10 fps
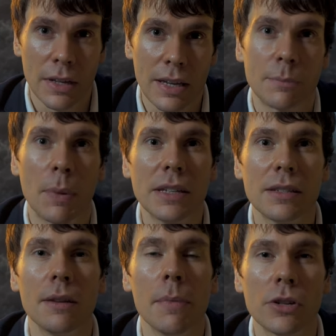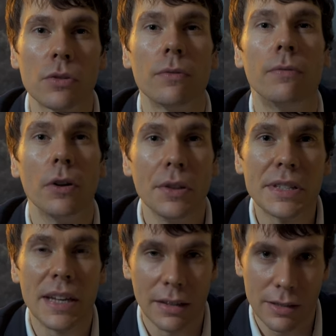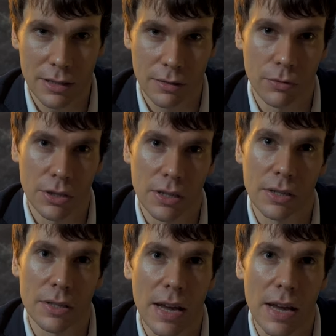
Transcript: It's basically a measure of volatility of returns,